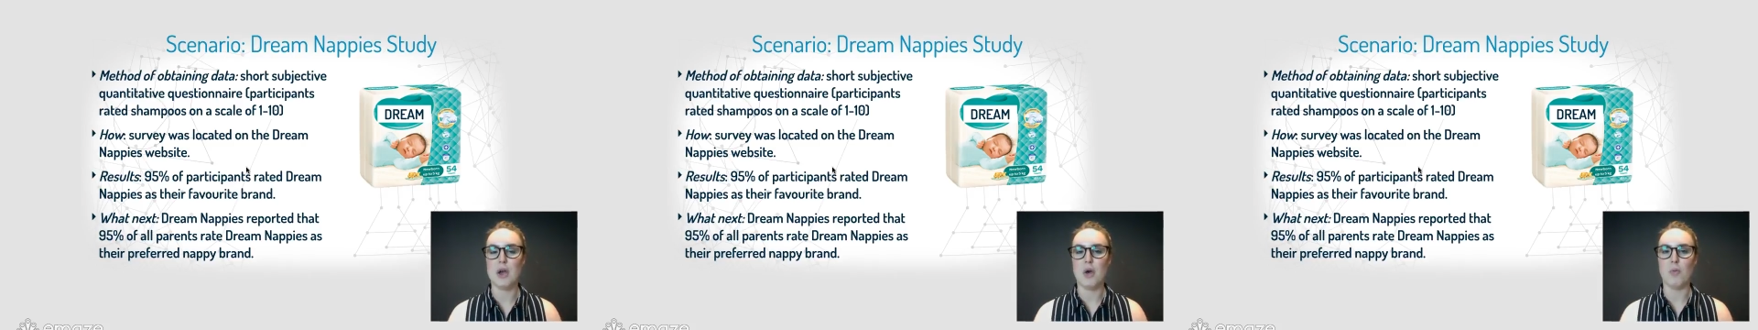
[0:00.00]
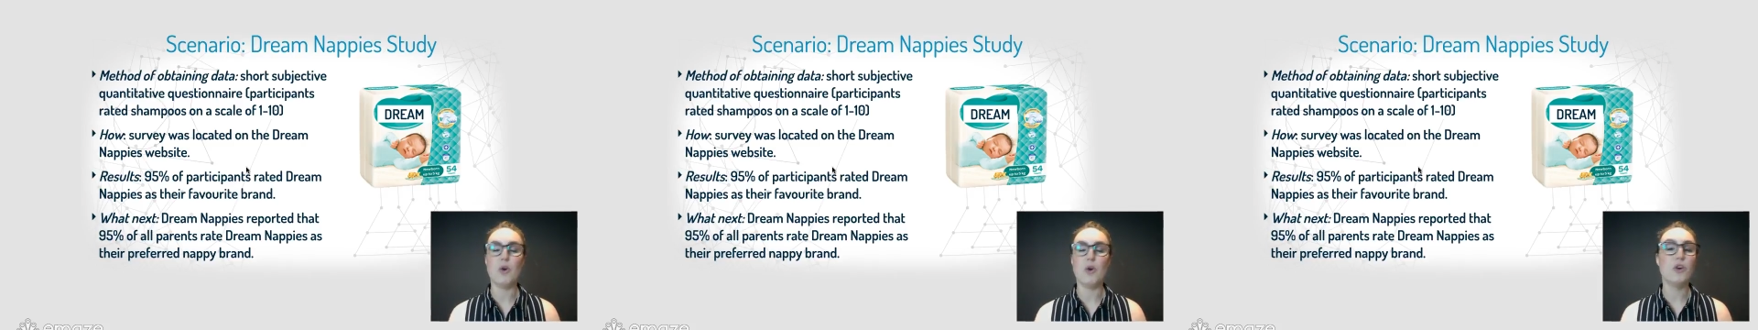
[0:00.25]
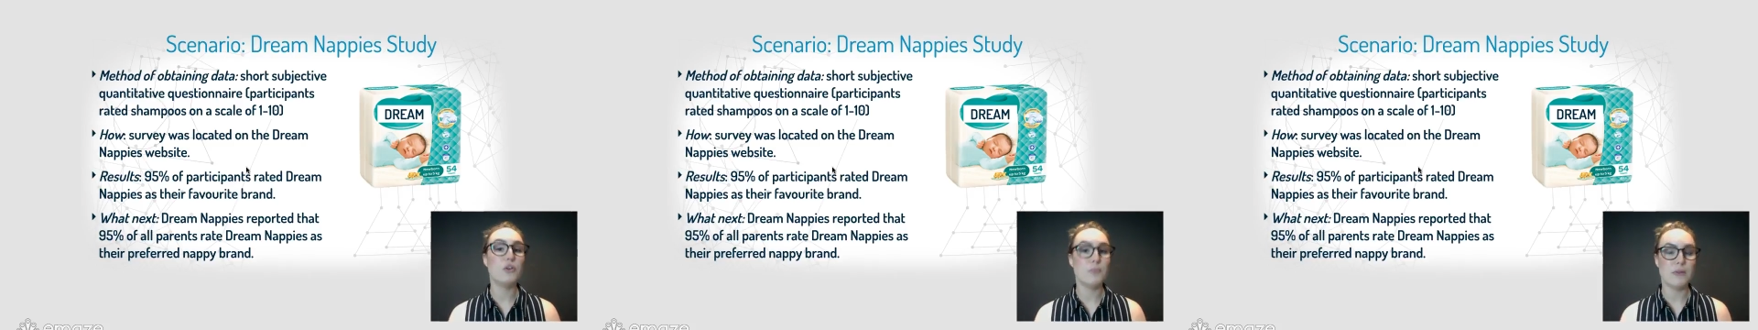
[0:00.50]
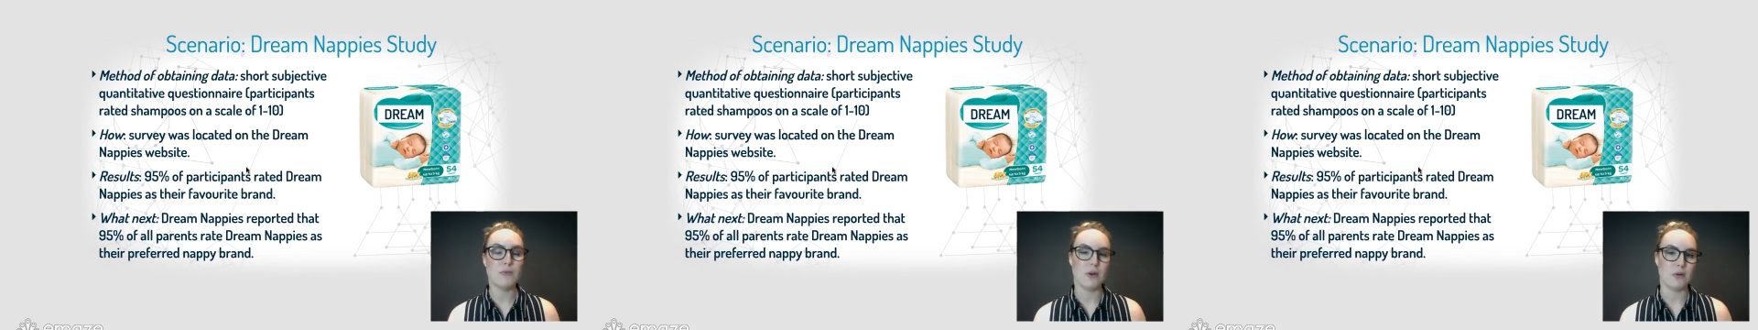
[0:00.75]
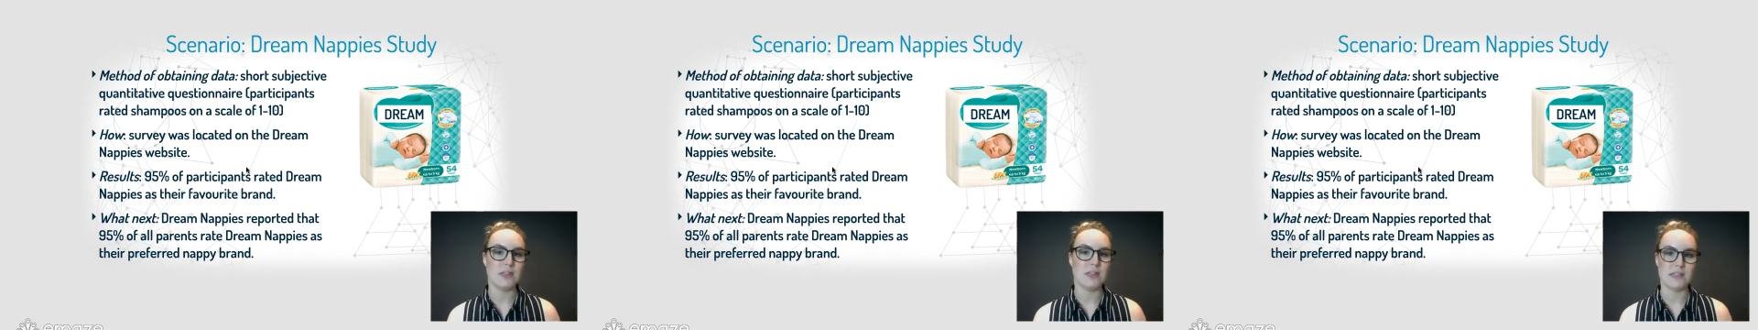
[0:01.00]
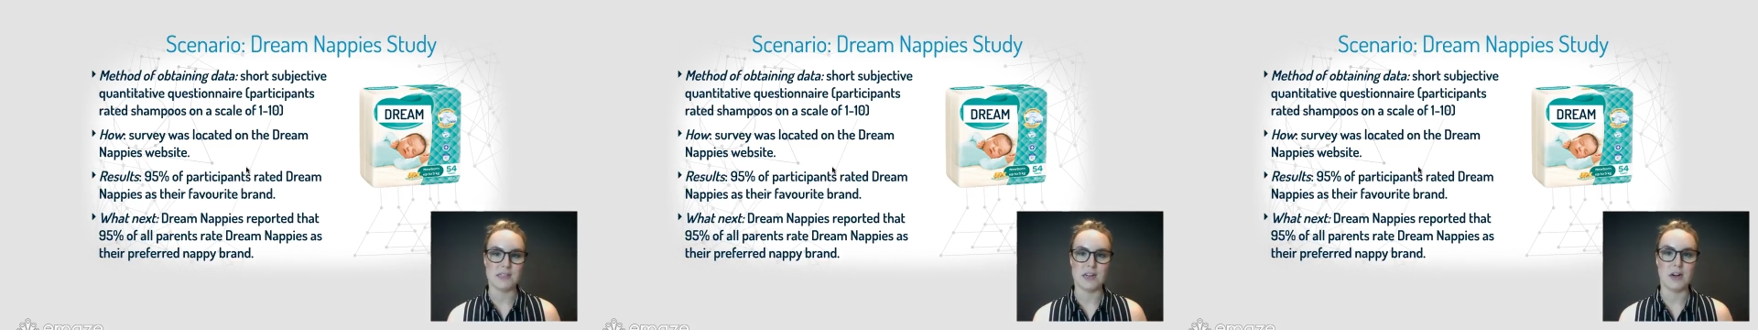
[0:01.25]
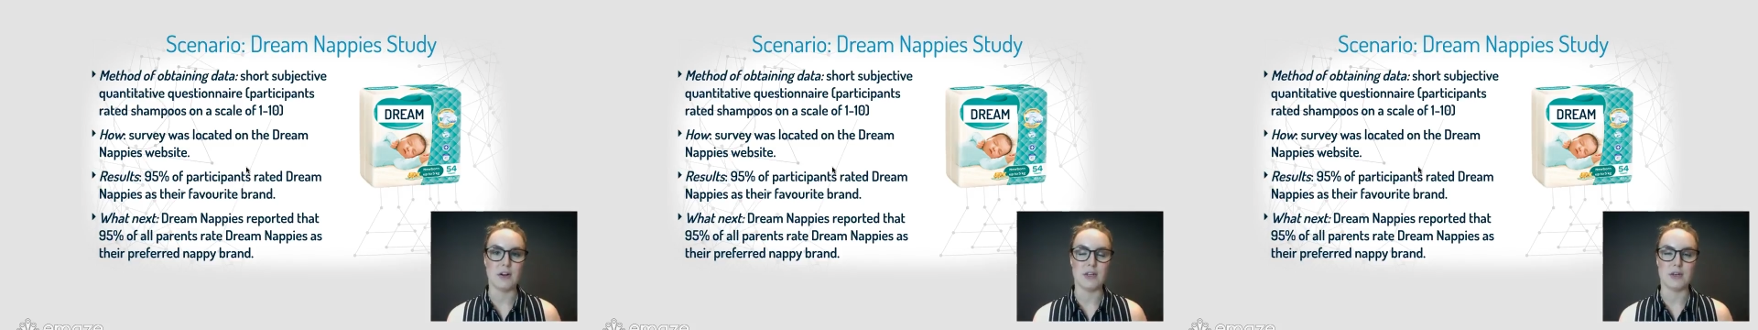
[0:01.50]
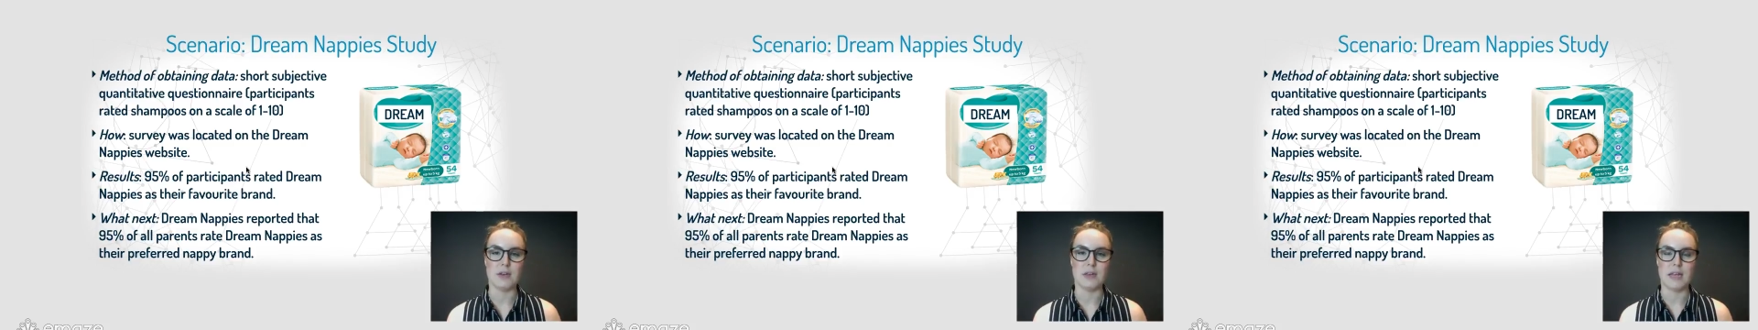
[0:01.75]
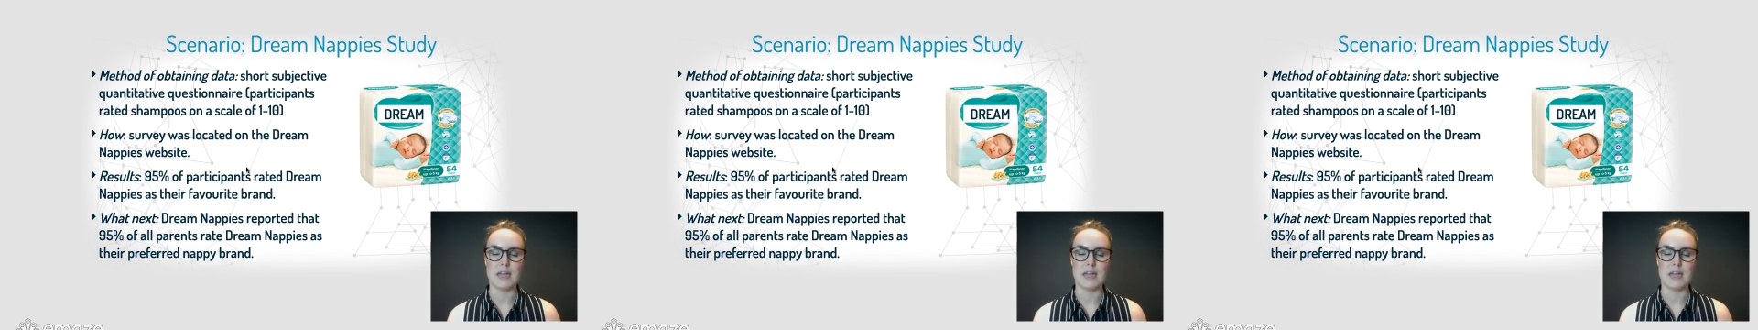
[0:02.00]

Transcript: what could be wrong with this scenario